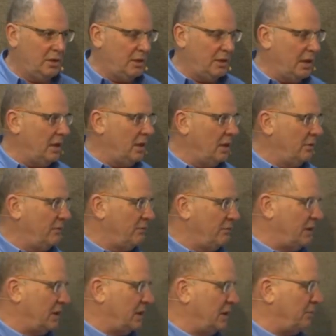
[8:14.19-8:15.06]
They are
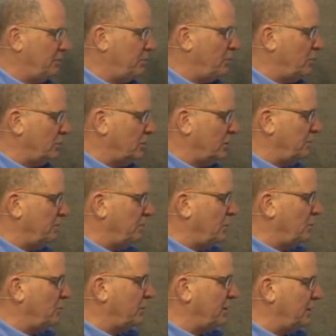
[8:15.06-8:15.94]
very important,
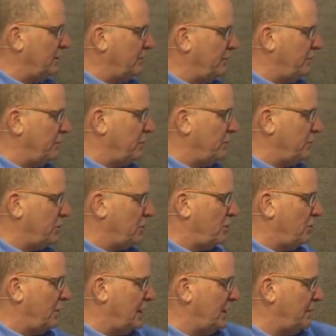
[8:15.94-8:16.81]
both in the fourth
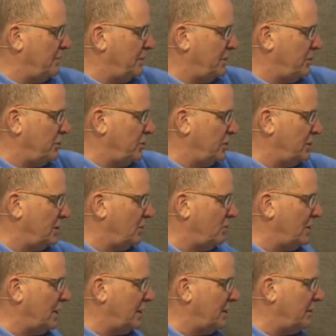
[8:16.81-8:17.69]
row, element
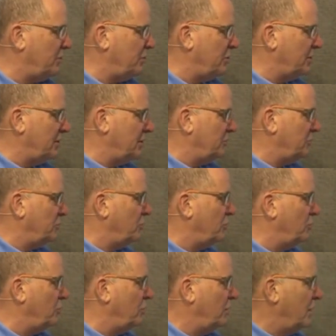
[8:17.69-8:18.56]
31 and
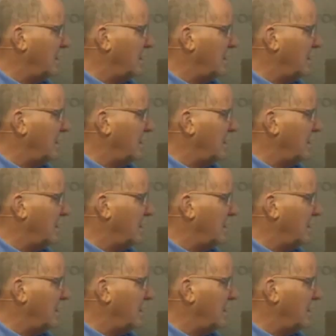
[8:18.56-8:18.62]
32.